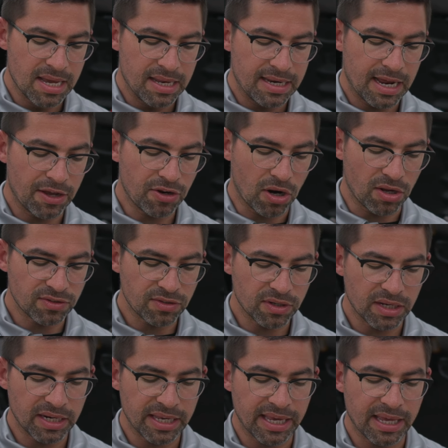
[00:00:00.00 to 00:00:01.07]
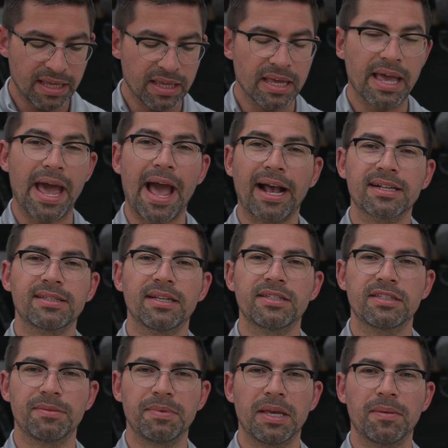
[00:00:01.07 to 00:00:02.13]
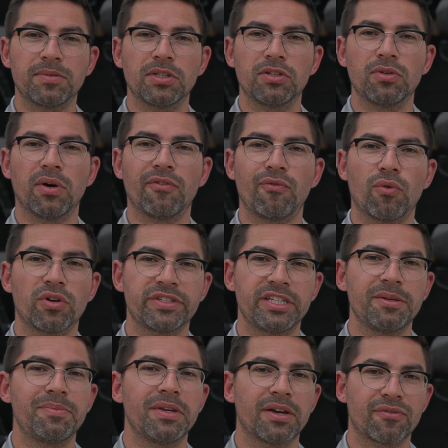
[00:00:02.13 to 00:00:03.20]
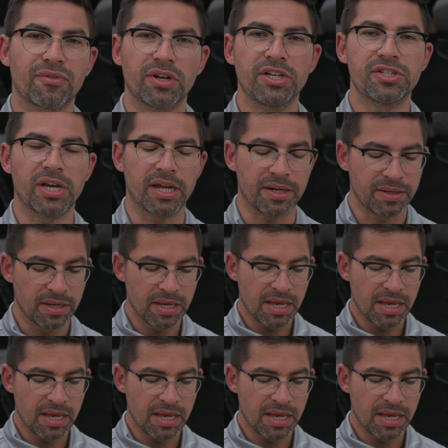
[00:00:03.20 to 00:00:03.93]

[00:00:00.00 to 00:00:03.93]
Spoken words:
Now you're also going to get access to be able to do a forced DPF regen.